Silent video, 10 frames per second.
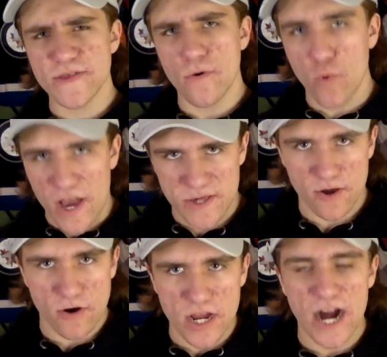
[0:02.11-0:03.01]
the
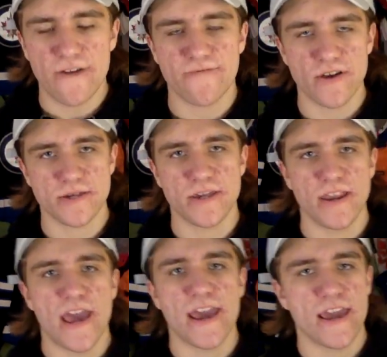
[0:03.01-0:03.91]
Western Conference
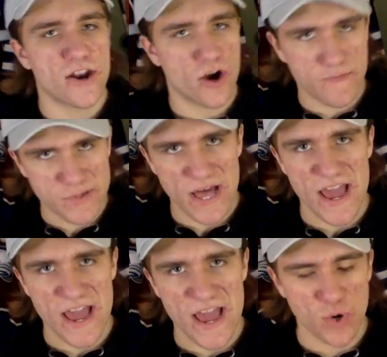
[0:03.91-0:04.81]
today in our
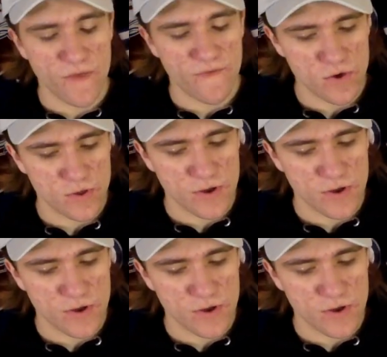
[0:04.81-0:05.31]
playoff previews,